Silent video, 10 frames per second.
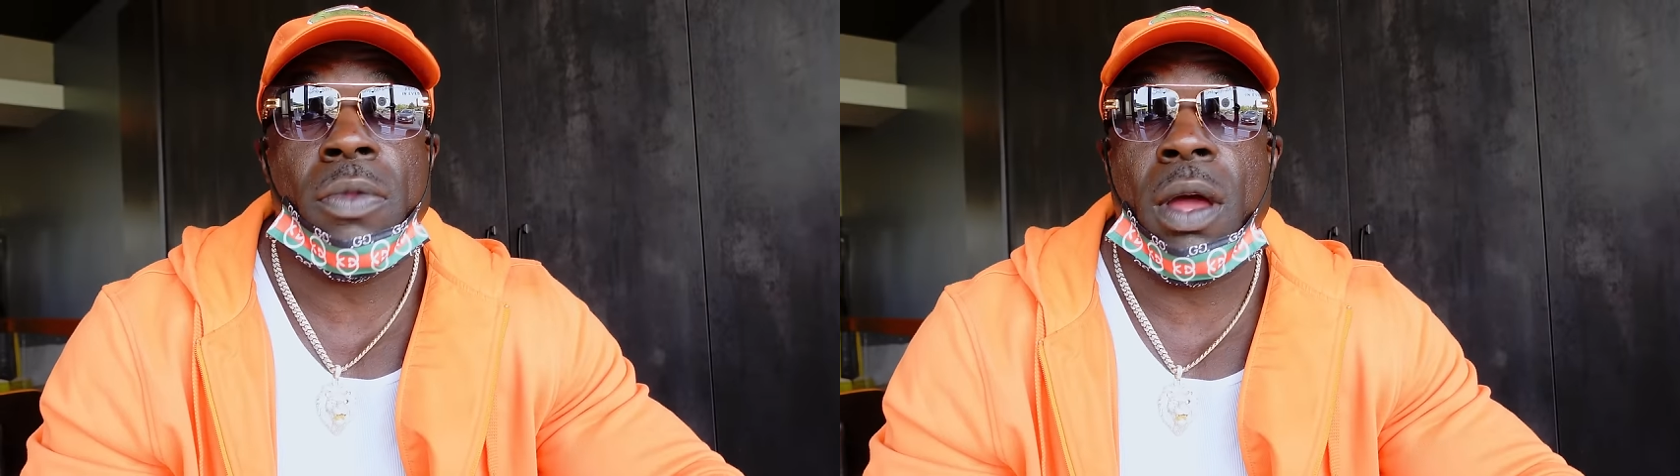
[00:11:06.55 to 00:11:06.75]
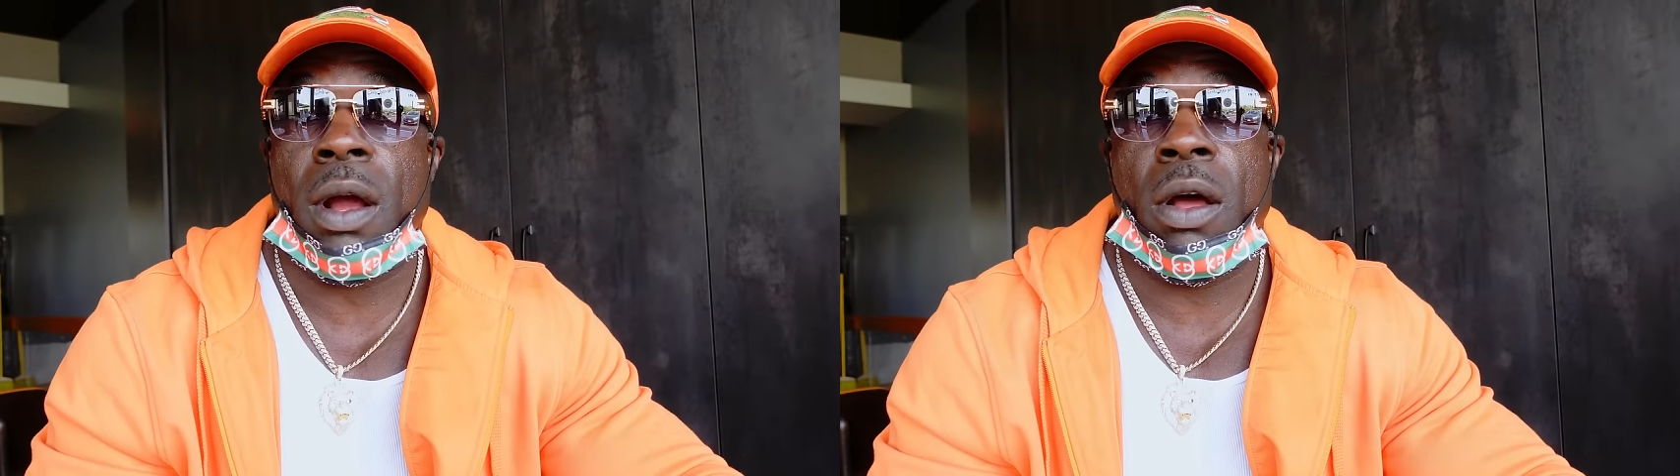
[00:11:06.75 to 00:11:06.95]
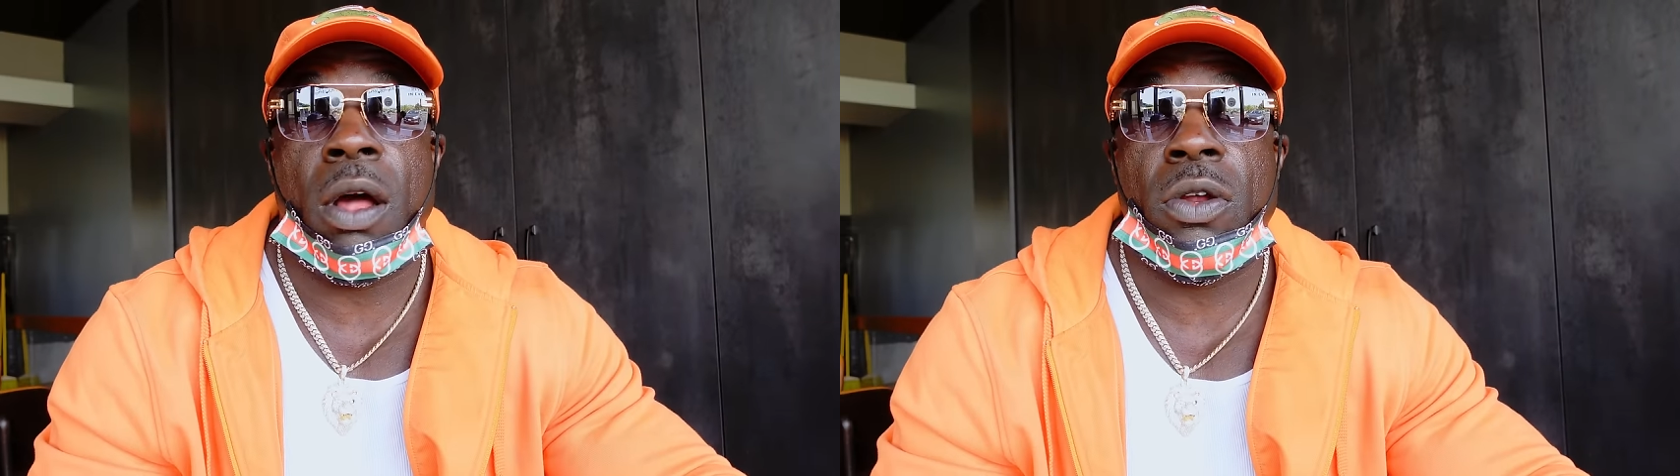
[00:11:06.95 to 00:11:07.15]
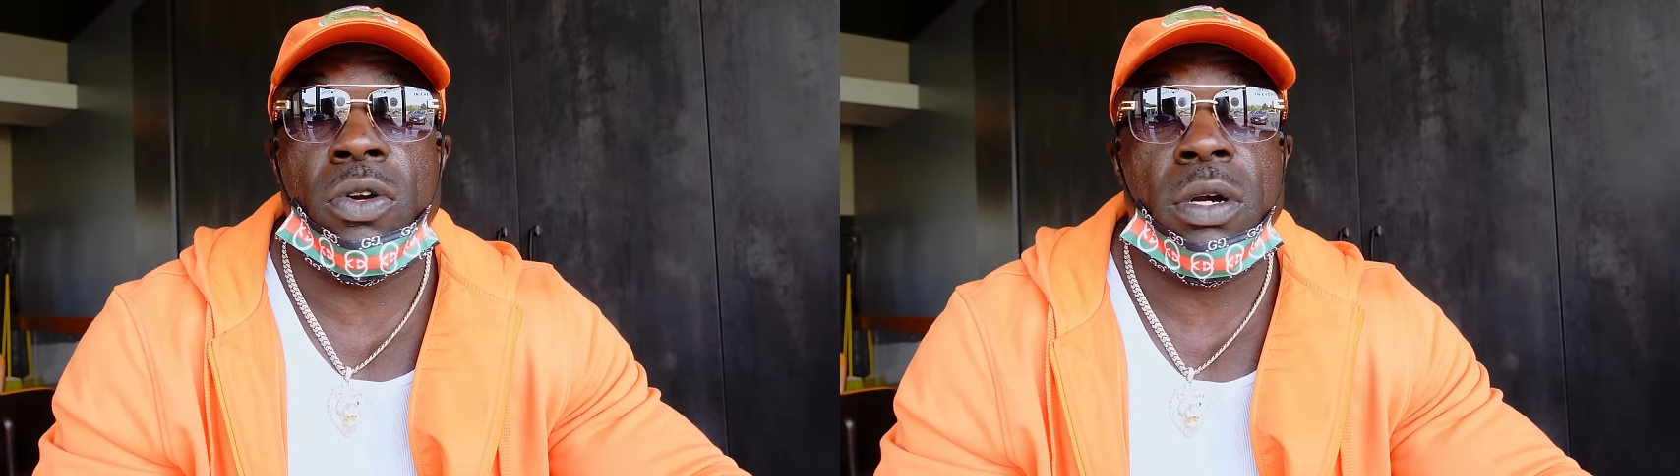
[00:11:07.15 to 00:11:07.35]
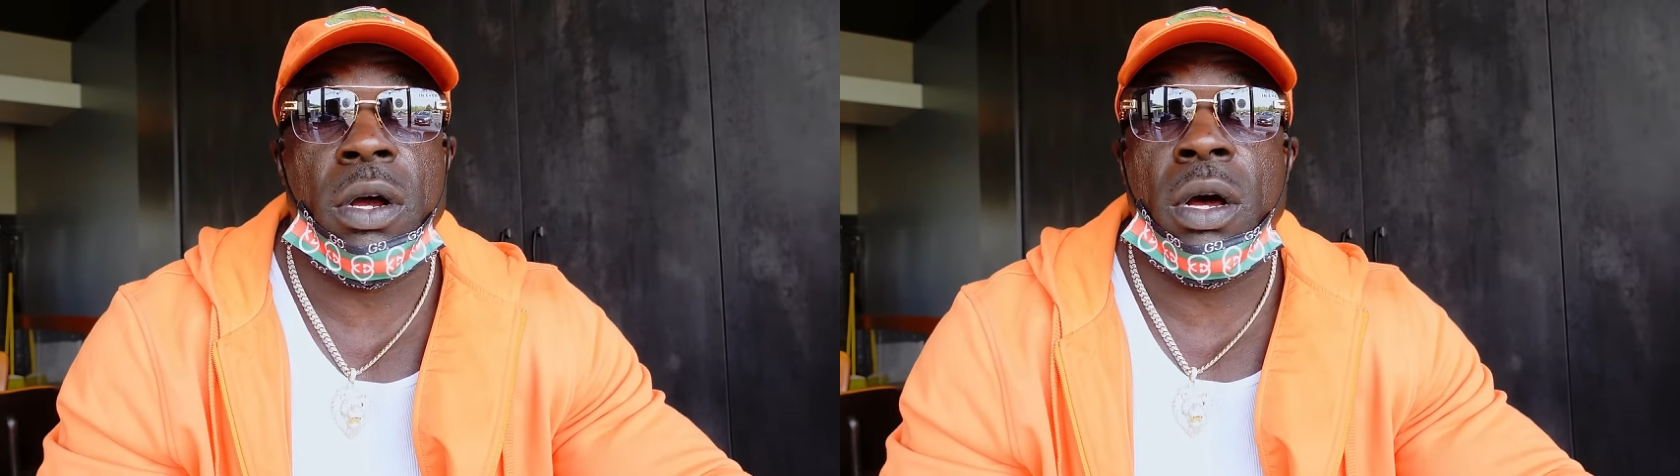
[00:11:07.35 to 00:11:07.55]
I call
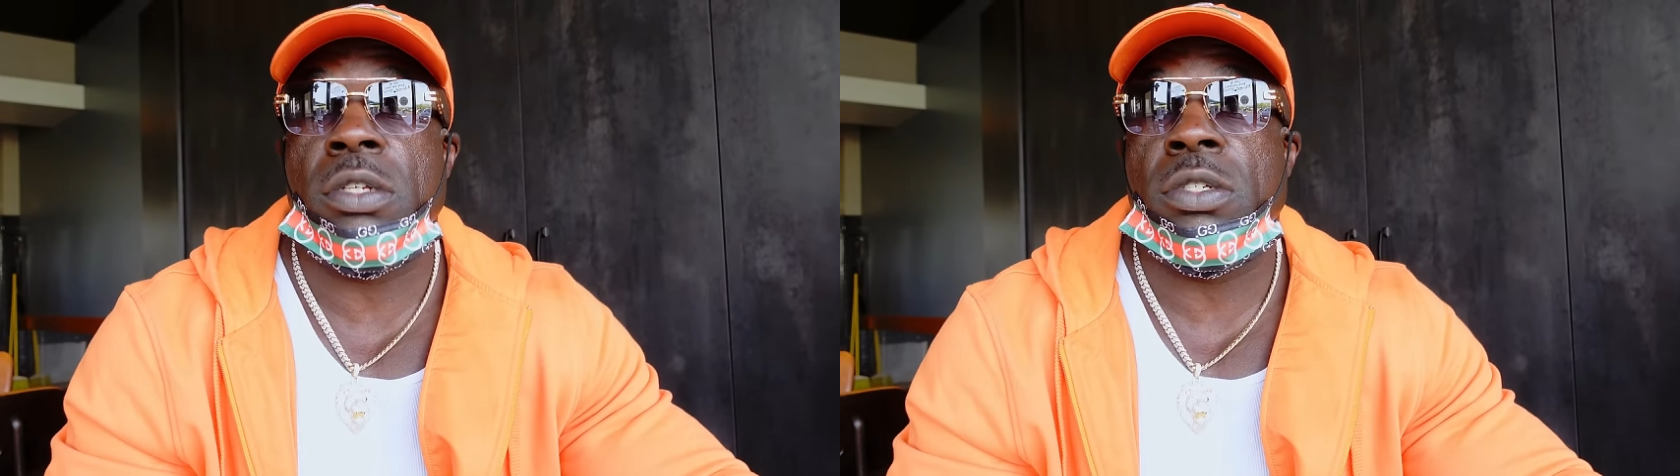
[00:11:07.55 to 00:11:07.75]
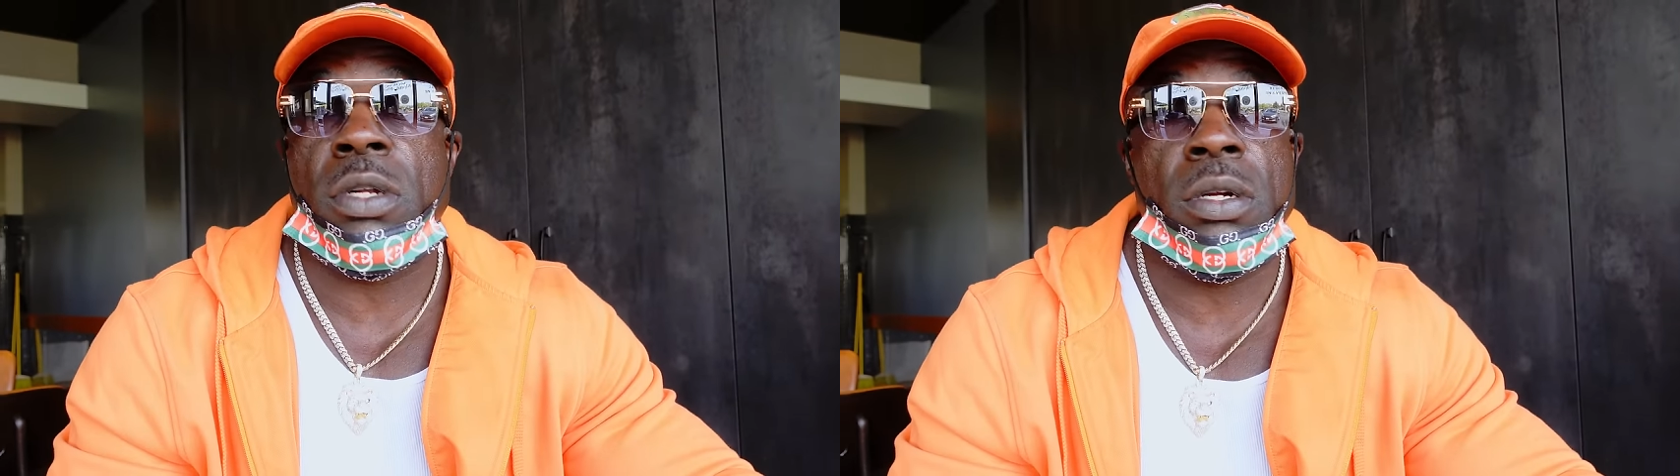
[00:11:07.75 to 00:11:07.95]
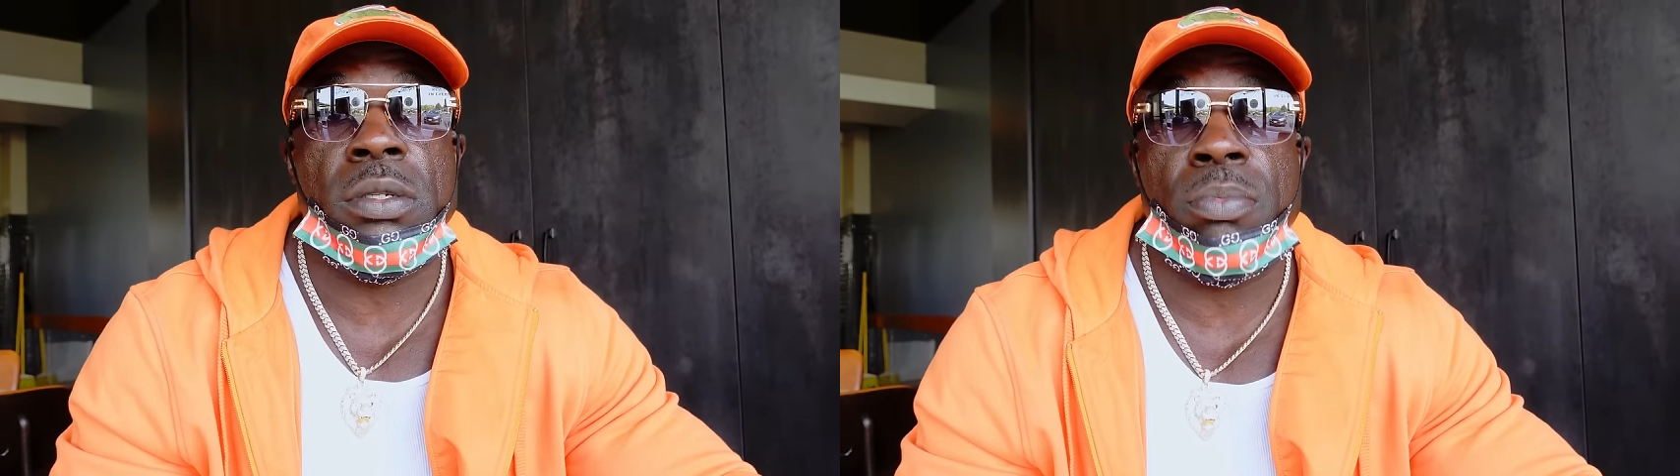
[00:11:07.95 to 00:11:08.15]
it hustler's